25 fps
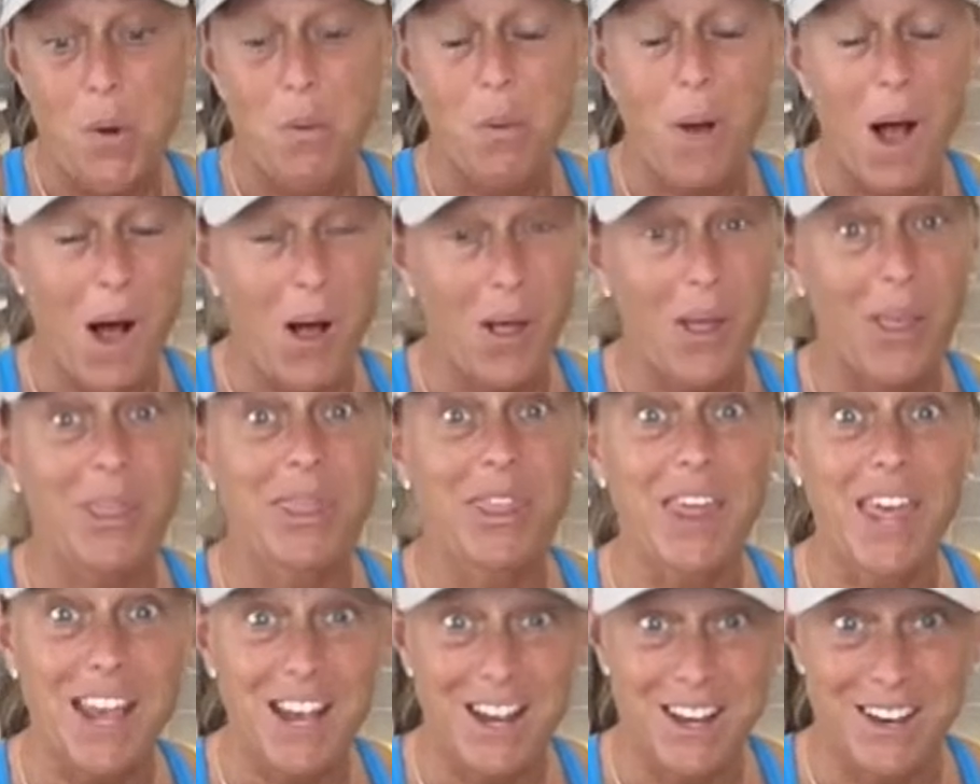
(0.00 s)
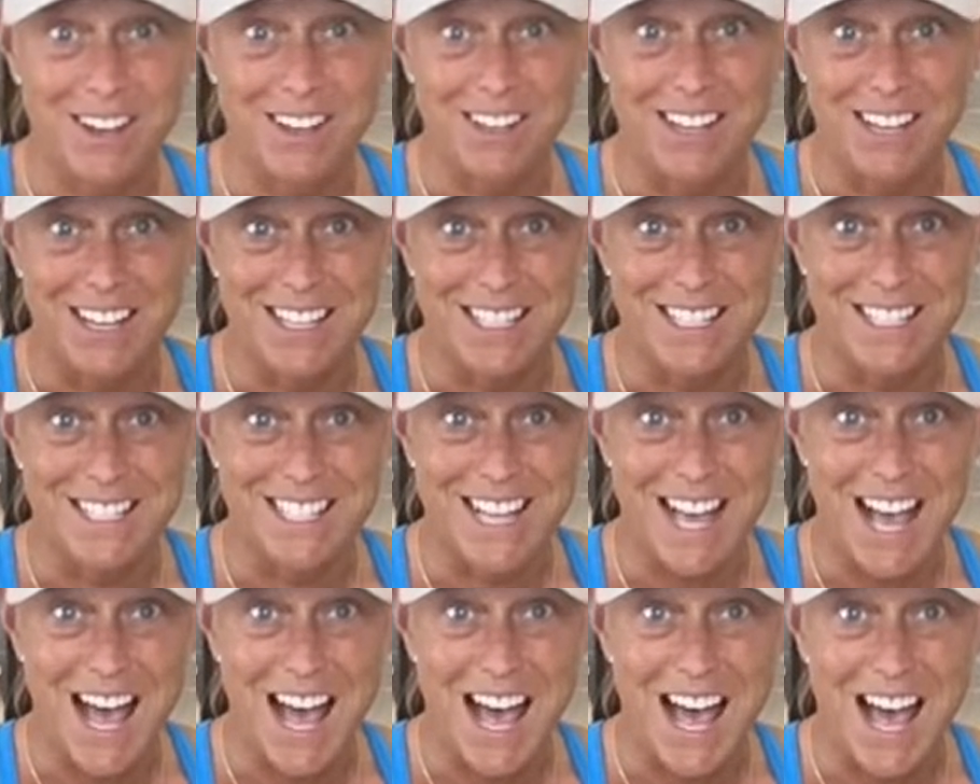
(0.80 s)
Well, thank goodness
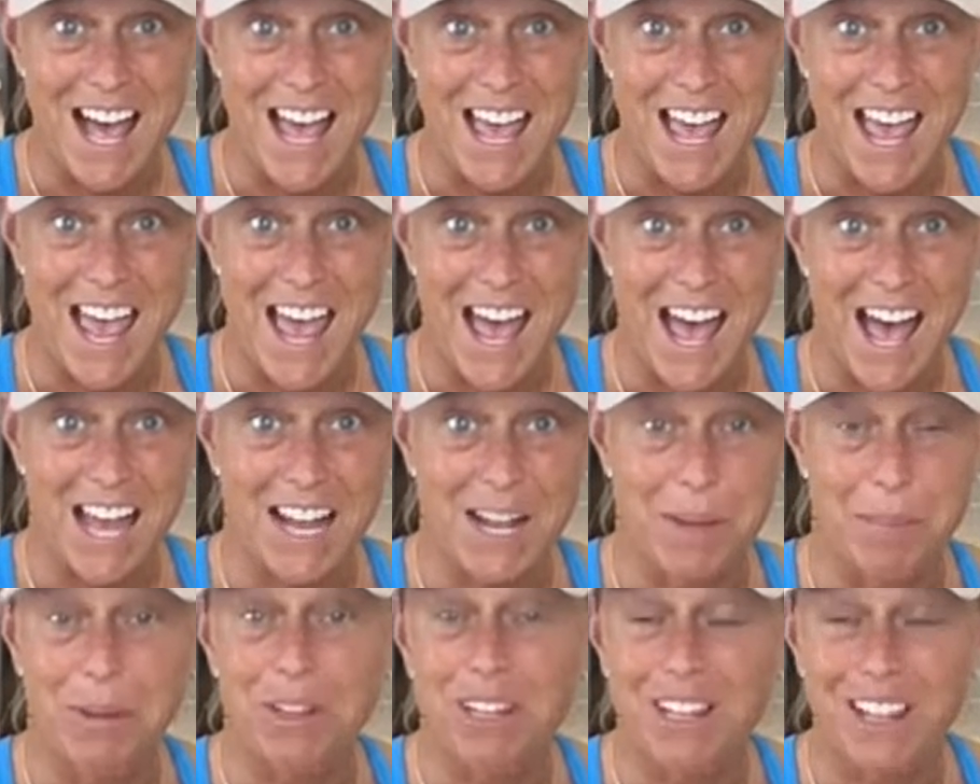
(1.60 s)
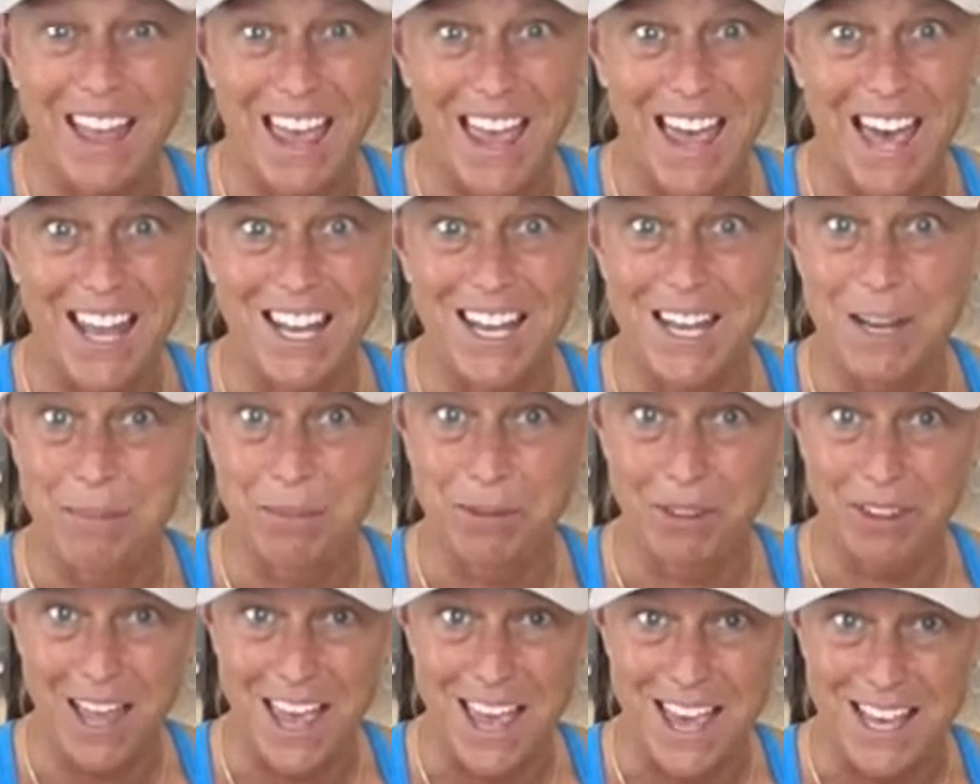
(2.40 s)
I had a plan in
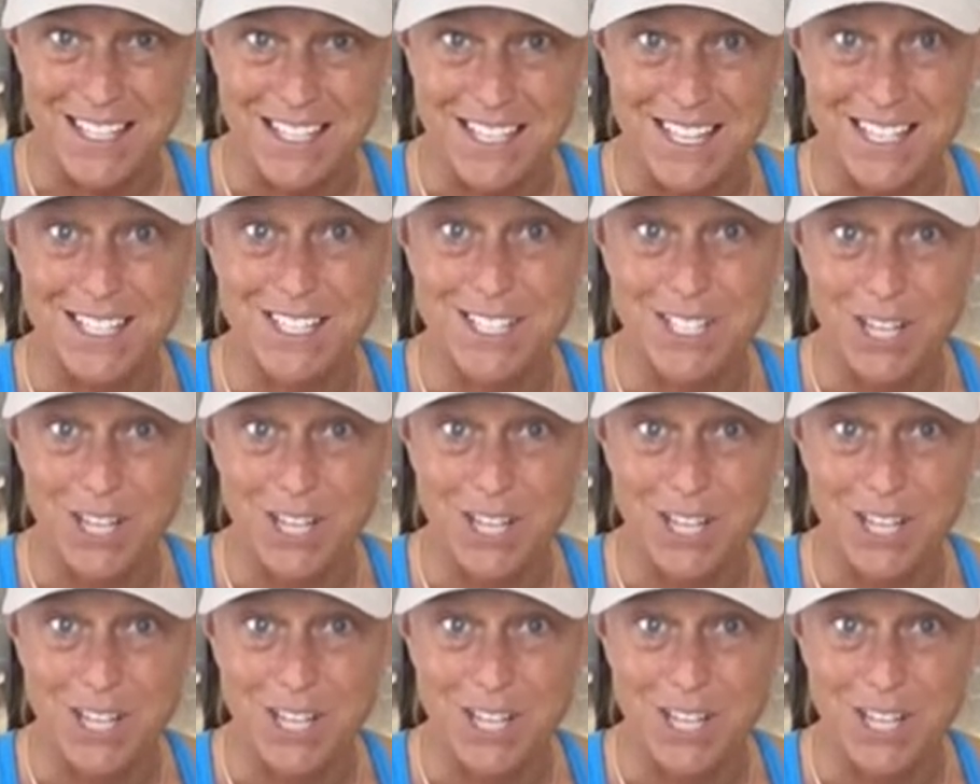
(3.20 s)
place.